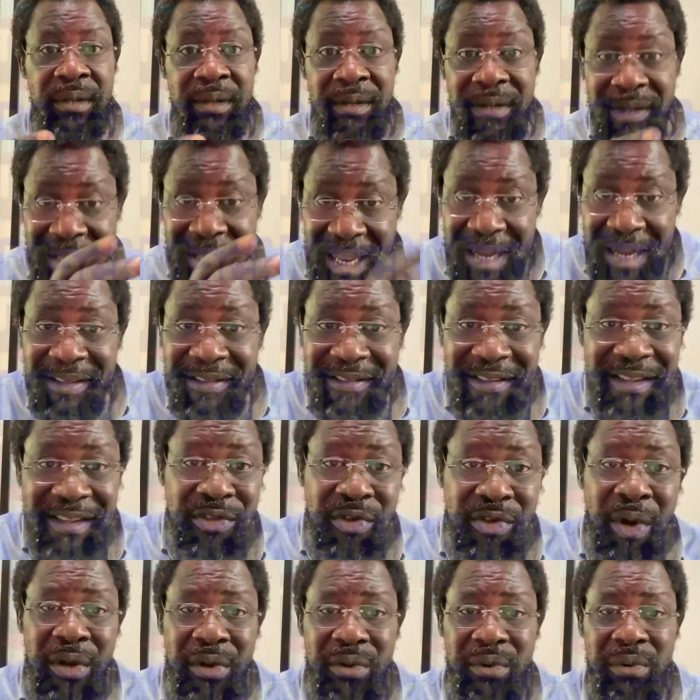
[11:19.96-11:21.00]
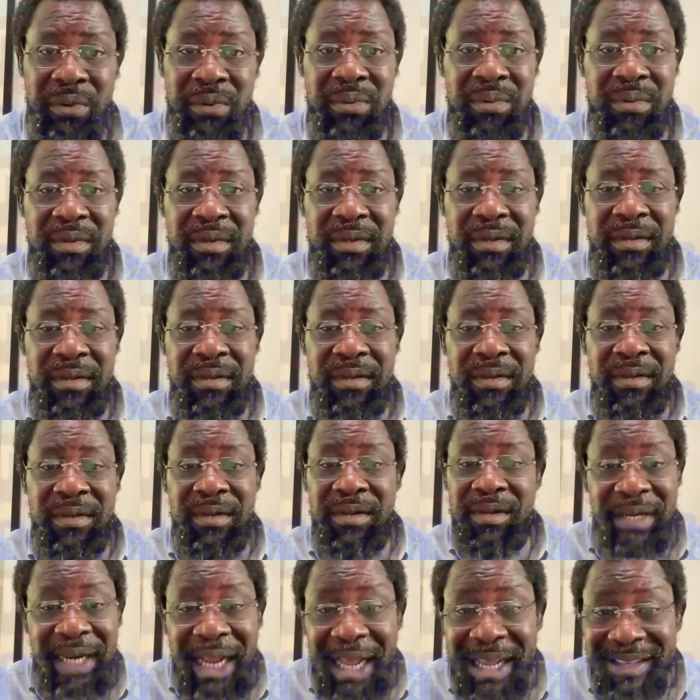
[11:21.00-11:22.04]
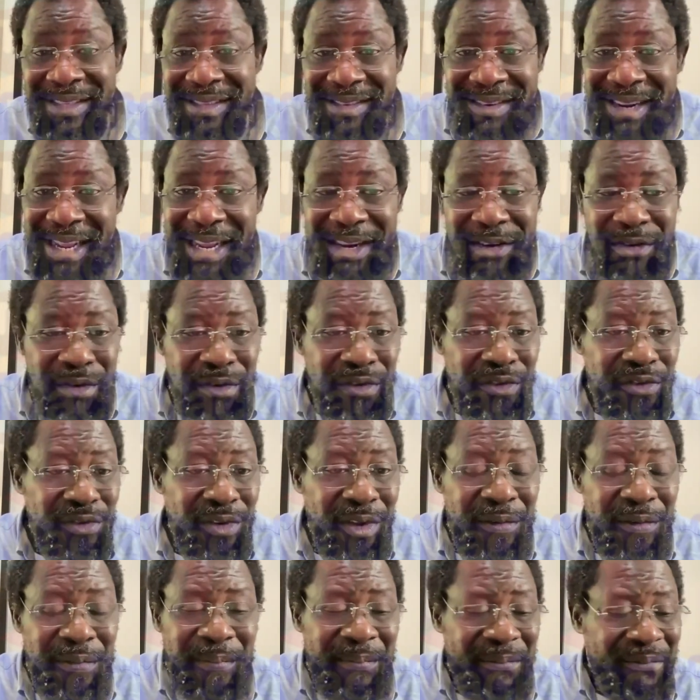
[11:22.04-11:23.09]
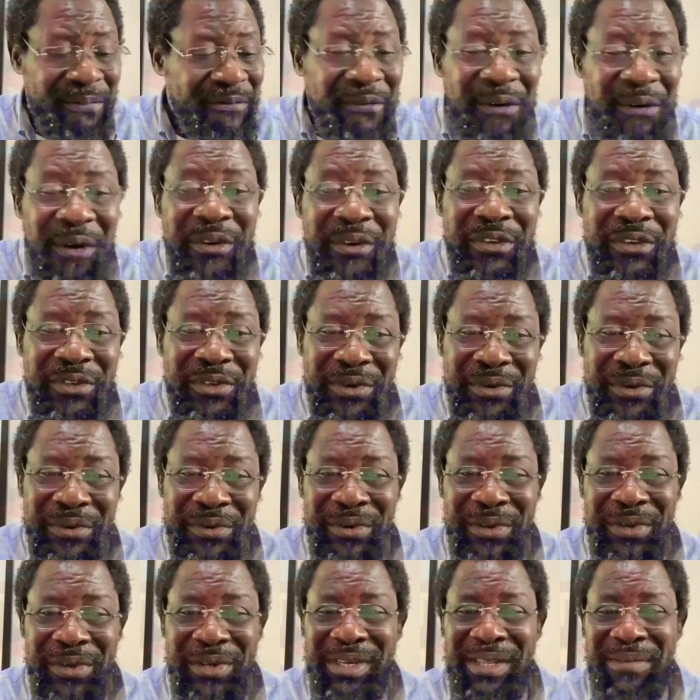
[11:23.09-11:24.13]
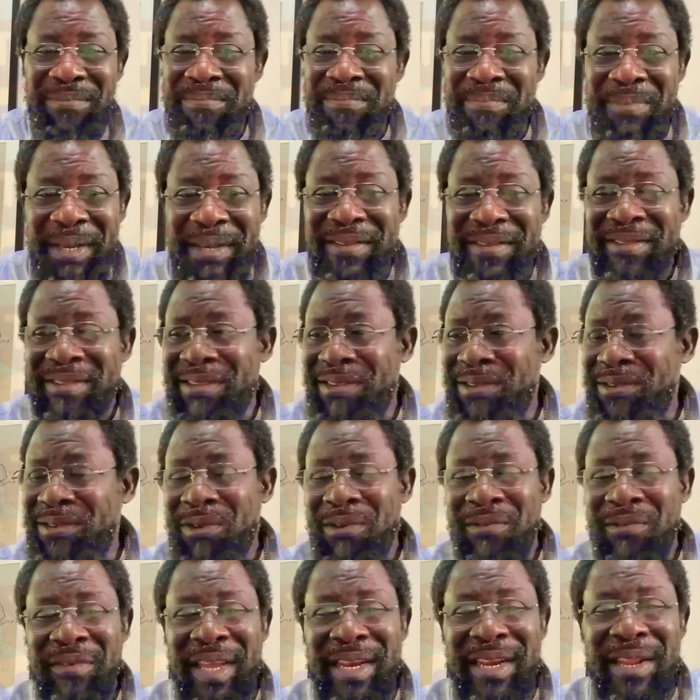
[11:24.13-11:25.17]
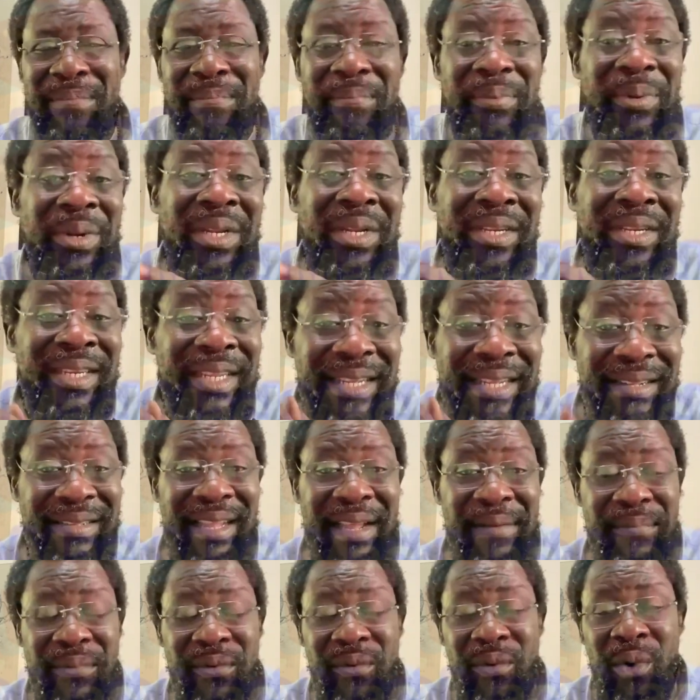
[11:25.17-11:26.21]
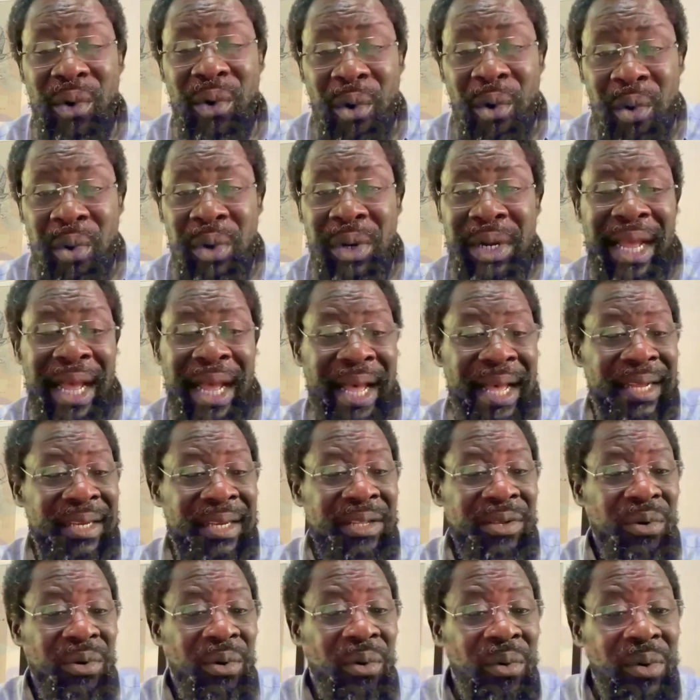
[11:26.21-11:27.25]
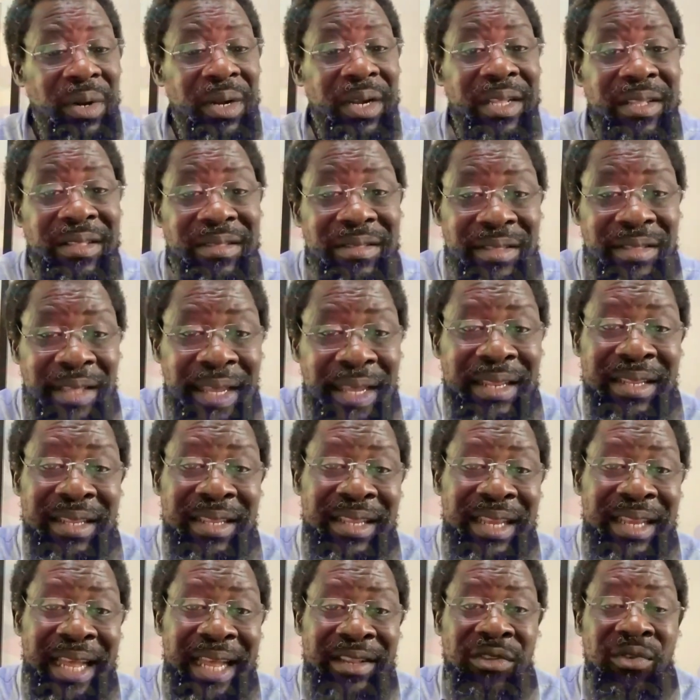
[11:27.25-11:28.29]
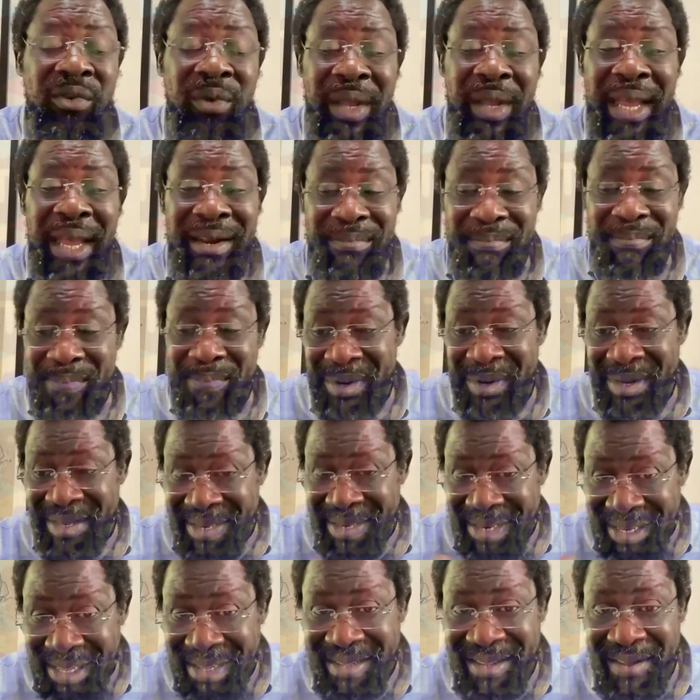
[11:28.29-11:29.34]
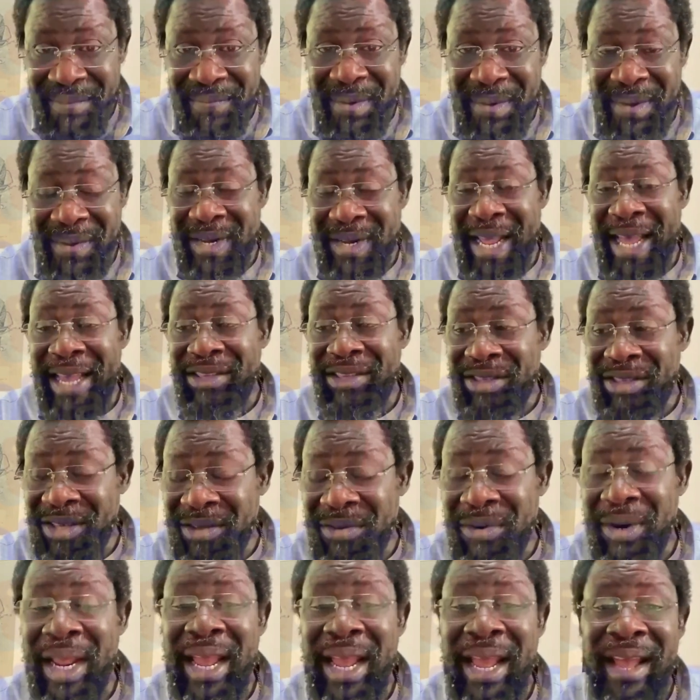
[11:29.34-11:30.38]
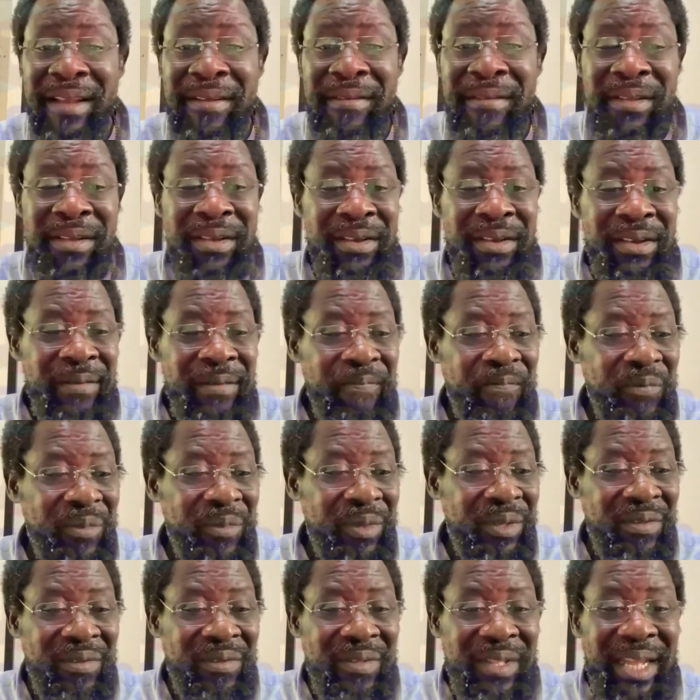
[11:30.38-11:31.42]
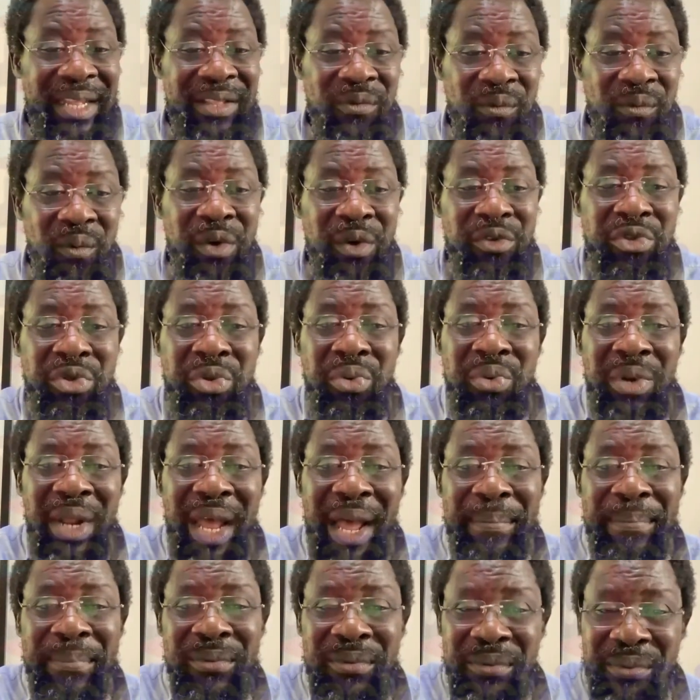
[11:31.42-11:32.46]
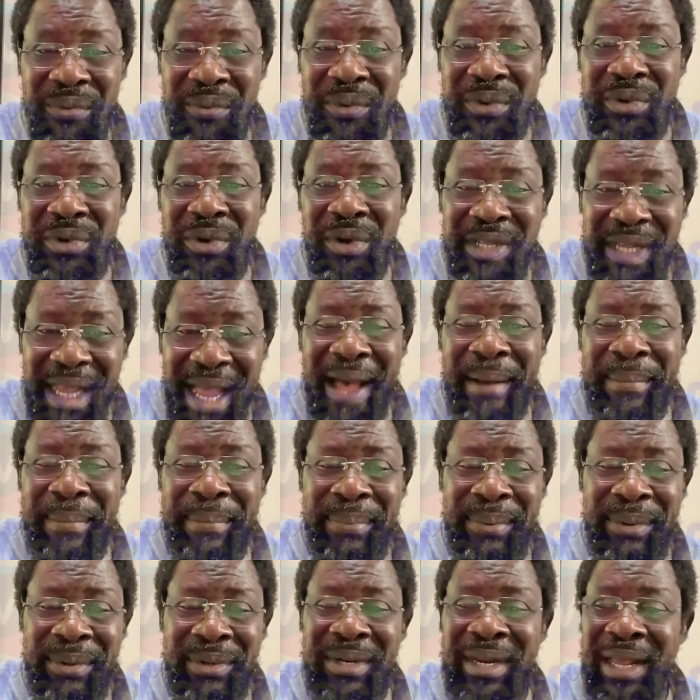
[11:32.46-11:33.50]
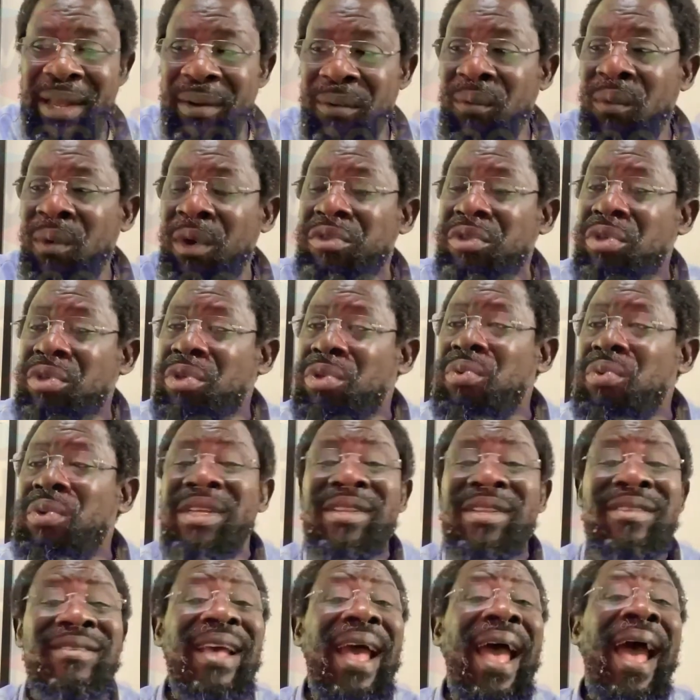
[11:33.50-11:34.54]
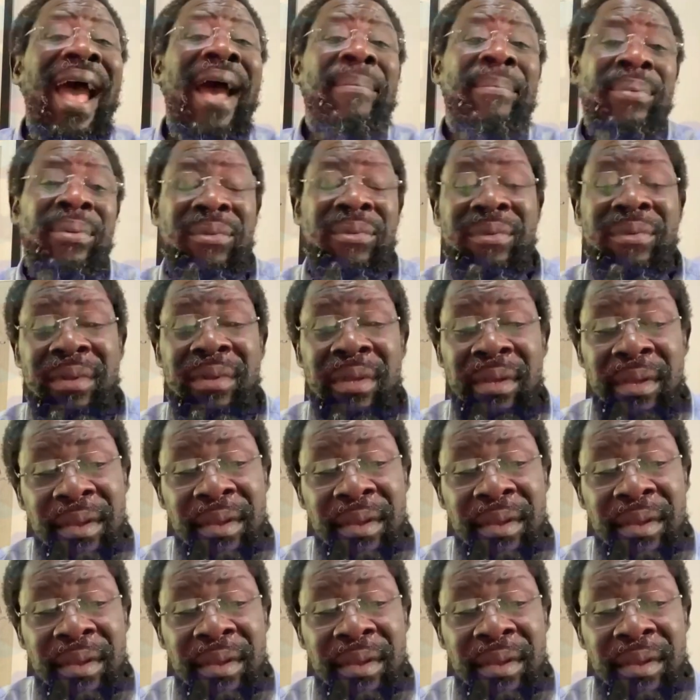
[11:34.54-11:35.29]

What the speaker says: That is the jungle. Nigeria does not function on the basis of any predictable order. The only thing that you can predict about Nigeria is that what should happen will not happen, and what shouldn't happen